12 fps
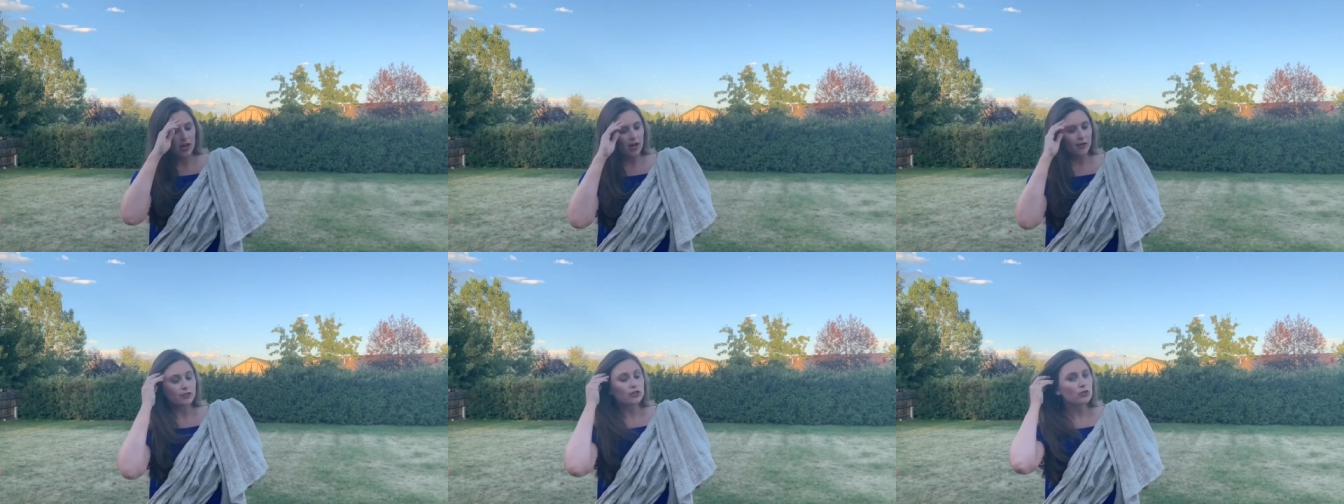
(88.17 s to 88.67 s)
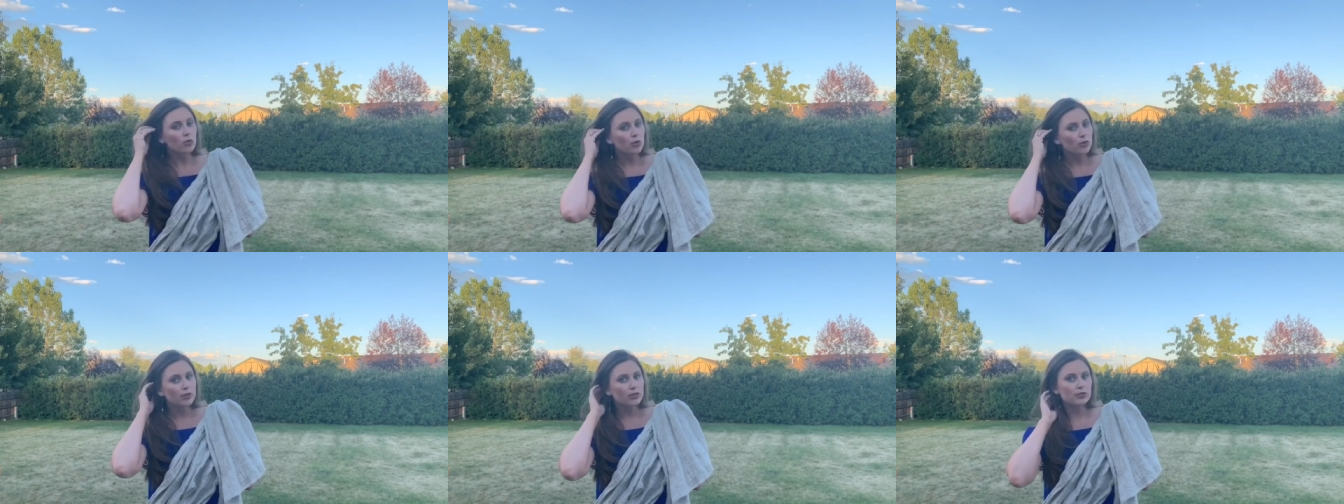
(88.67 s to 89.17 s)
of
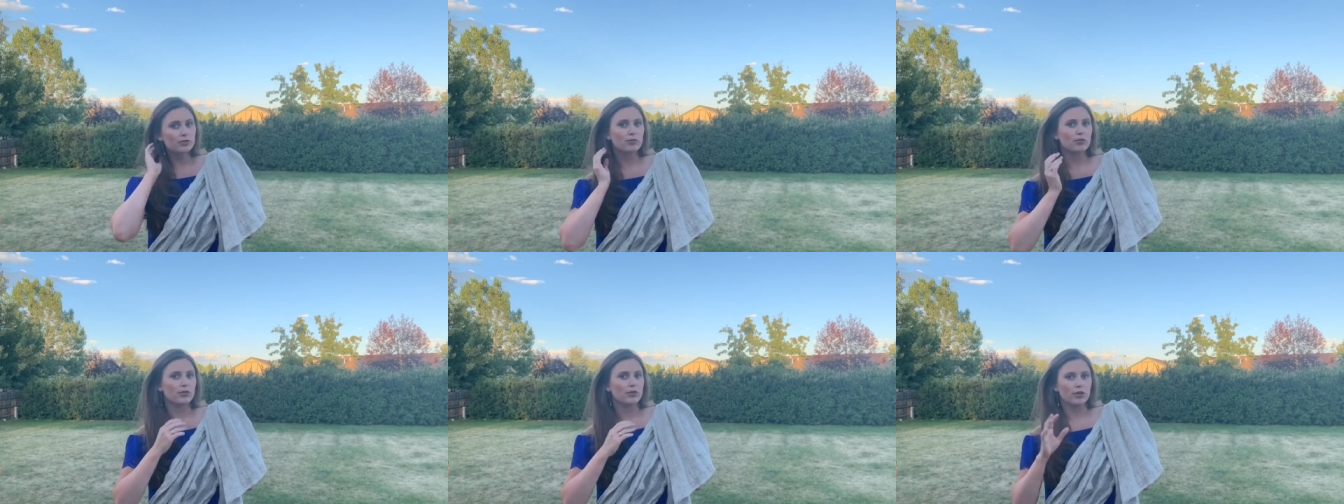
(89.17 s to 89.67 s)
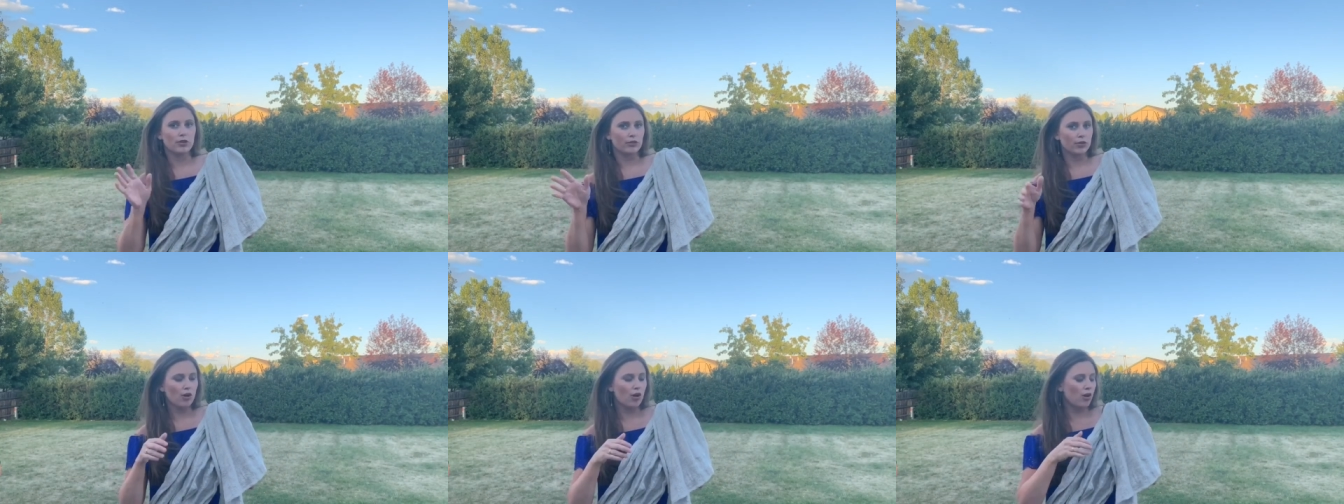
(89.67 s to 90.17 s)
stores or the
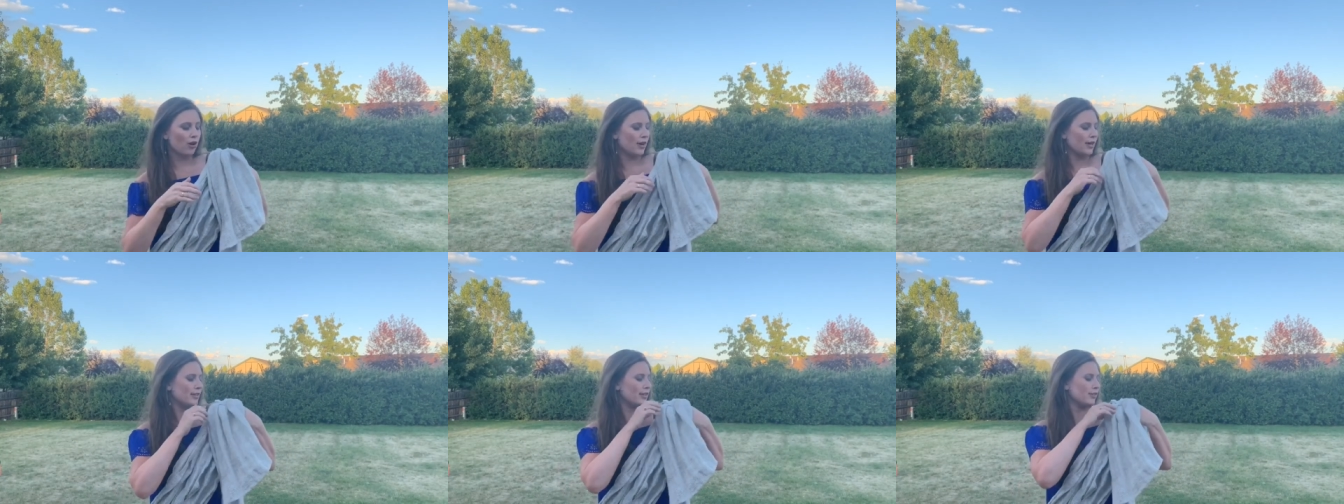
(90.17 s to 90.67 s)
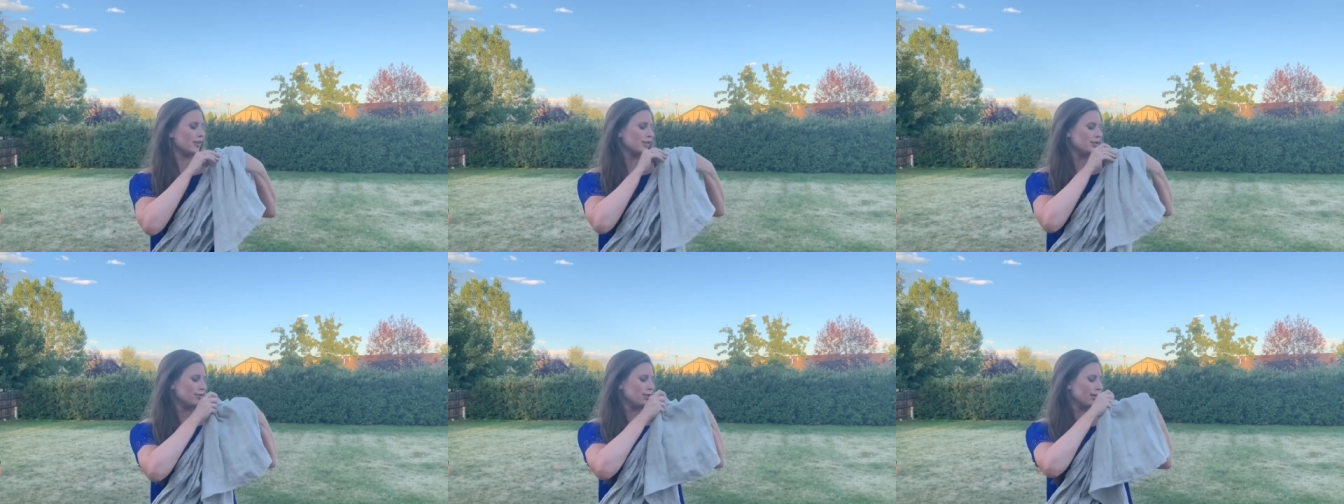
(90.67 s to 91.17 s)
car, anything you need
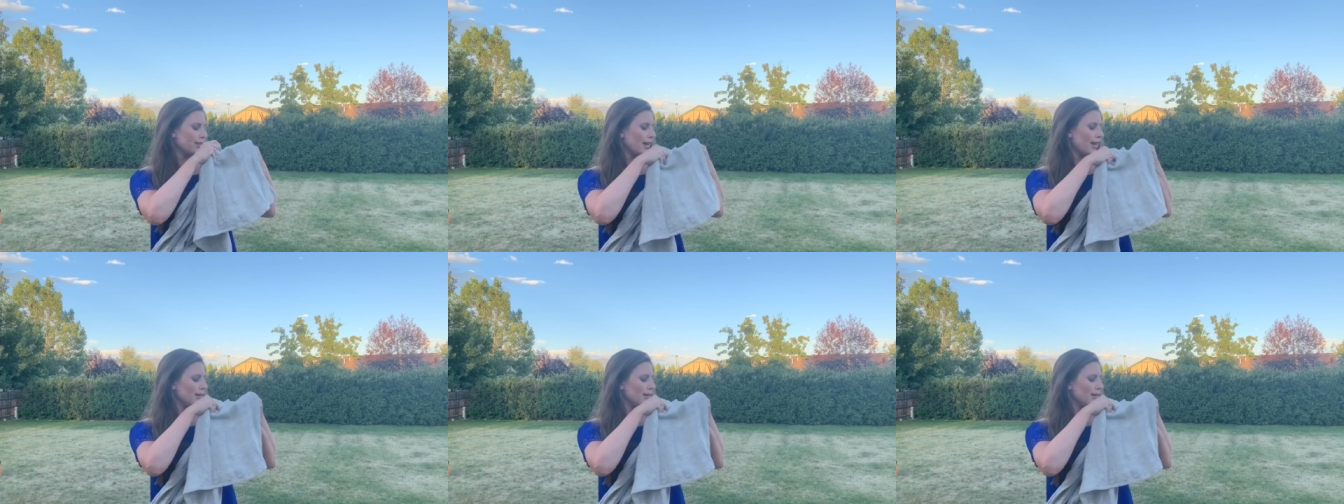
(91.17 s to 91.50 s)
to do like that.